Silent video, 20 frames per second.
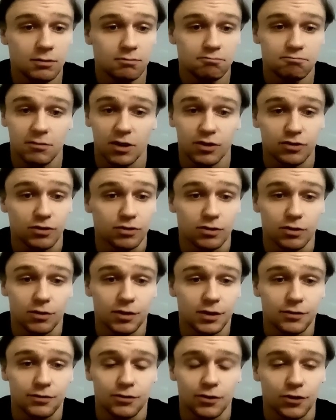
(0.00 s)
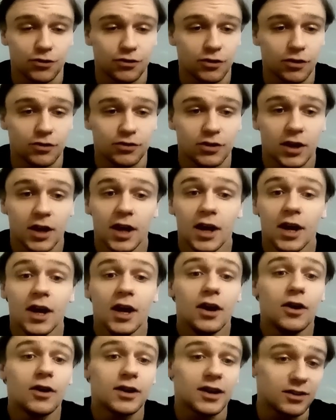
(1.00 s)
I don't know any full songs.
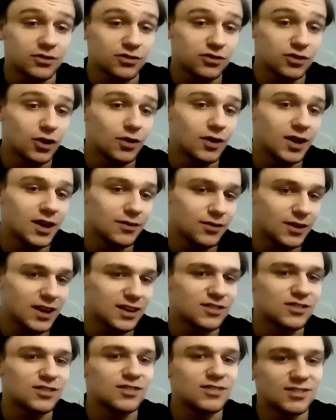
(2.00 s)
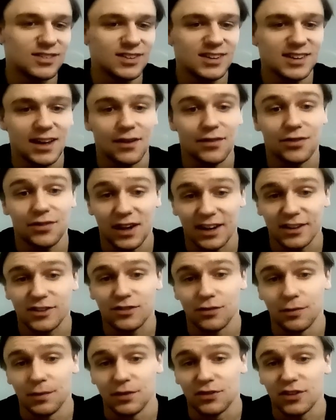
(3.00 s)
Okay, so that's
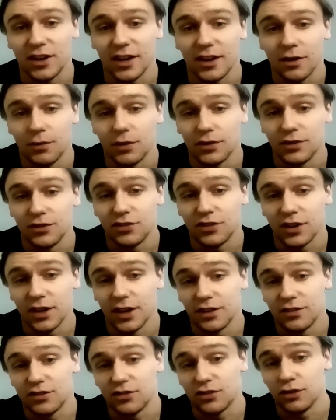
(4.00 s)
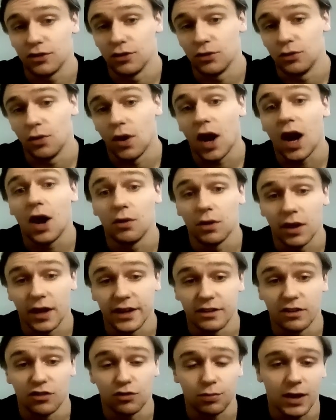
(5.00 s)
the mistake I want to
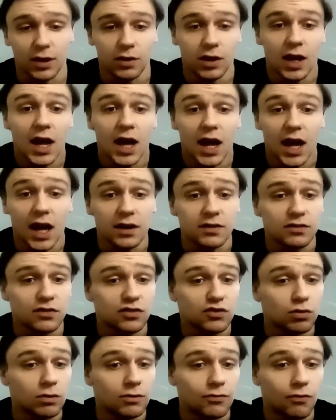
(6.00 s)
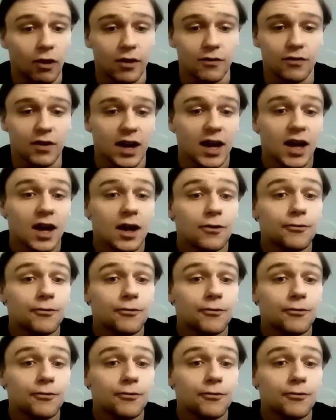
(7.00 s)
outline as well, and to avoid that,